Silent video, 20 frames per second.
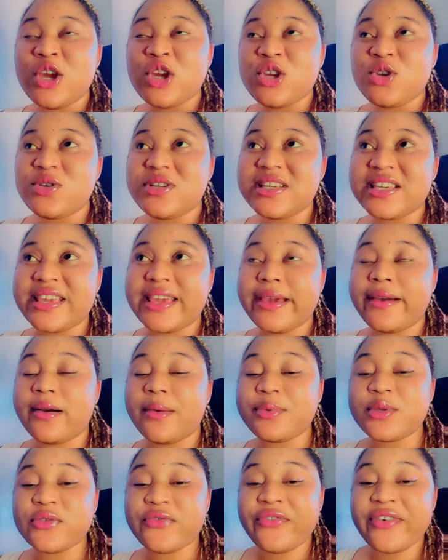you didn't get
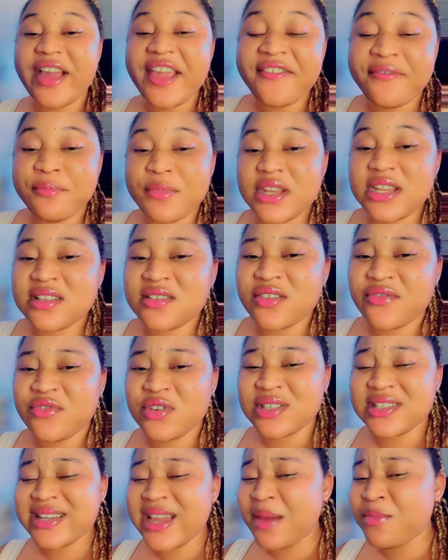up to 5 minutes of
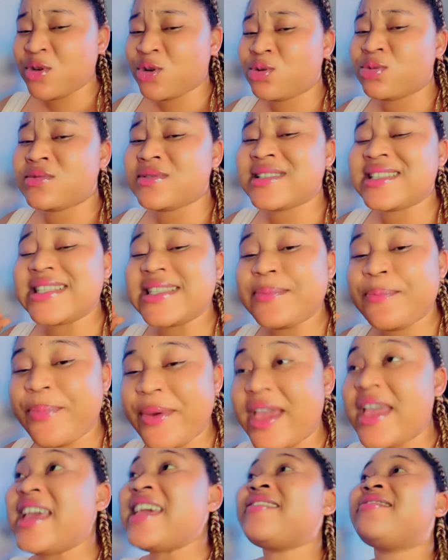your time, you couldn't spare.